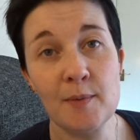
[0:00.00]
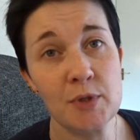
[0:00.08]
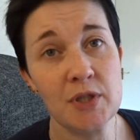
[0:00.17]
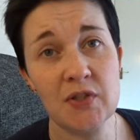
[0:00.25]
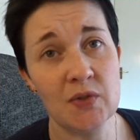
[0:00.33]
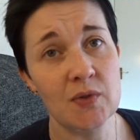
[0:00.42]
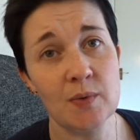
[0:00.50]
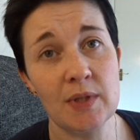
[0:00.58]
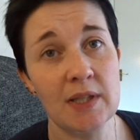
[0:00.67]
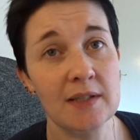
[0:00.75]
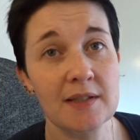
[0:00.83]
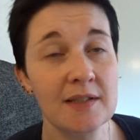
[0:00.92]
She's so
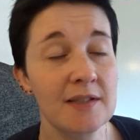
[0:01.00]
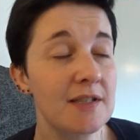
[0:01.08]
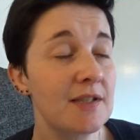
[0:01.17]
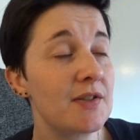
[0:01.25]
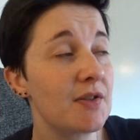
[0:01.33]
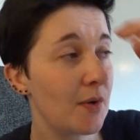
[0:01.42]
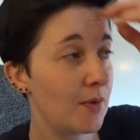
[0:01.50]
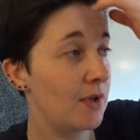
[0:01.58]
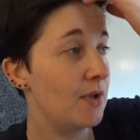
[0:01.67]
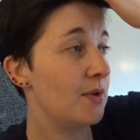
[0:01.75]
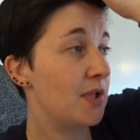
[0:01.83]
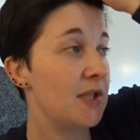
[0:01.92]
sweet. She's so
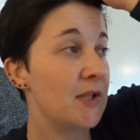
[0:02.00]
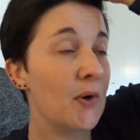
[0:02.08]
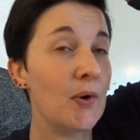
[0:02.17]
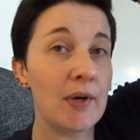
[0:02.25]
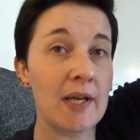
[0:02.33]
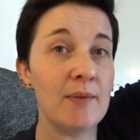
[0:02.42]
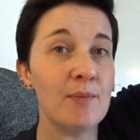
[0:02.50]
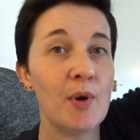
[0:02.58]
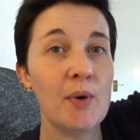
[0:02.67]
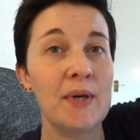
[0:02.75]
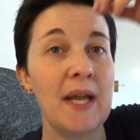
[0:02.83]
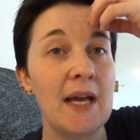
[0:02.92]
cute. She's talking
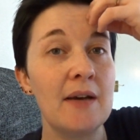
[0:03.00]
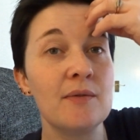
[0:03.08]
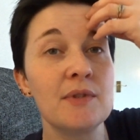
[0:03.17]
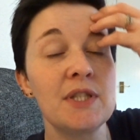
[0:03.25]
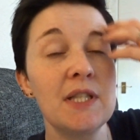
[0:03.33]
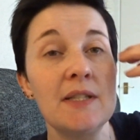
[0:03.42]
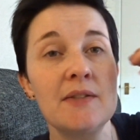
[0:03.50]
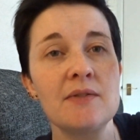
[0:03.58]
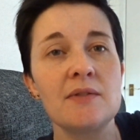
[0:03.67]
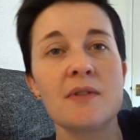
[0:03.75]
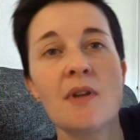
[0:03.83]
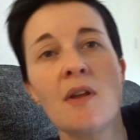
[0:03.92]
more now. She's...
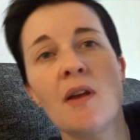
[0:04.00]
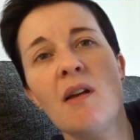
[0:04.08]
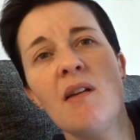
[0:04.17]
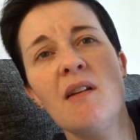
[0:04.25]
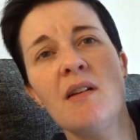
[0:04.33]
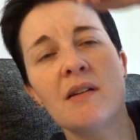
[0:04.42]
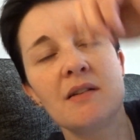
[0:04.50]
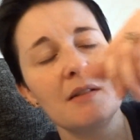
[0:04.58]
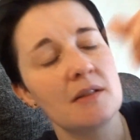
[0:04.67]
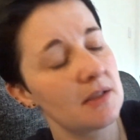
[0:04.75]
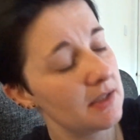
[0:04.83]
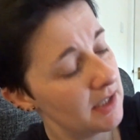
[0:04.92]

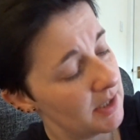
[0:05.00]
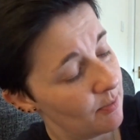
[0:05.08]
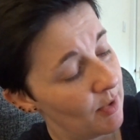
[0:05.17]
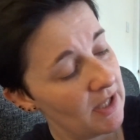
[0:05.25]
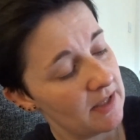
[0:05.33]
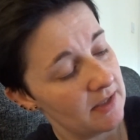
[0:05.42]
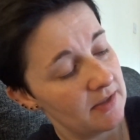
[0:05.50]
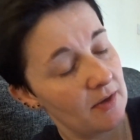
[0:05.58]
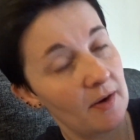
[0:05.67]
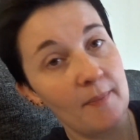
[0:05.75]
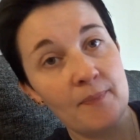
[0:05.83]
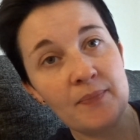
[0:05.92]
look, I need to bin this
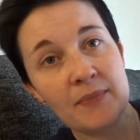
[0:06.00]
top.